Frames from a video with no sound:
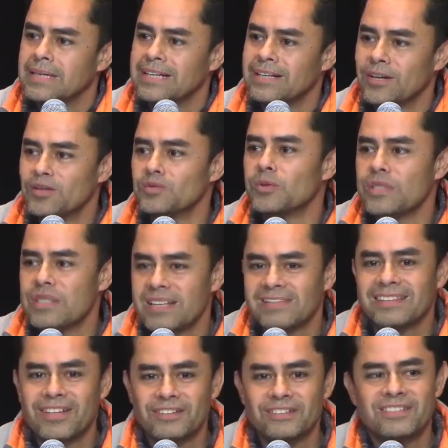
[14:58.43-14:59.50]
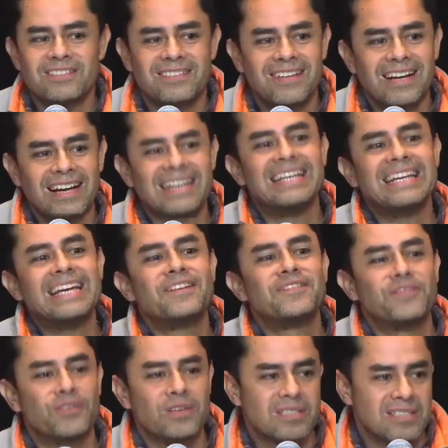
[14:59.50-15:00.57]
In other words, that there's a need
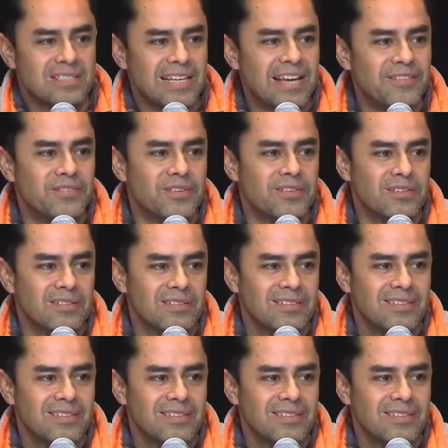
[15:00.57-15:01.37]
for a Savior.